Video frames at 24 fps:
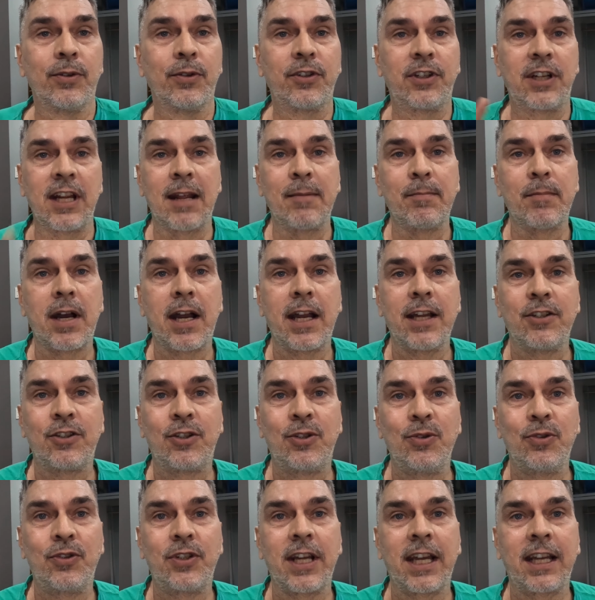stand by
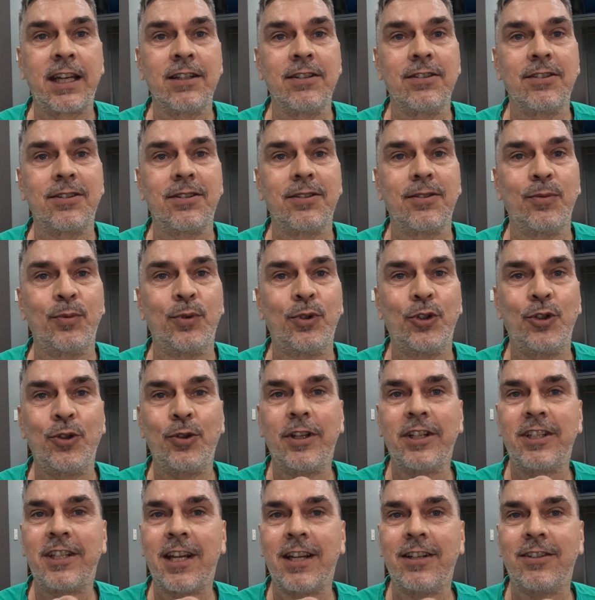2 seconds, we'll do
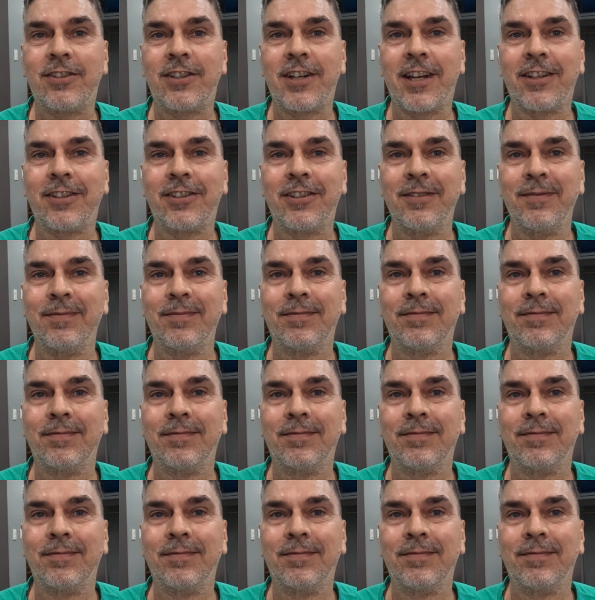the taste test.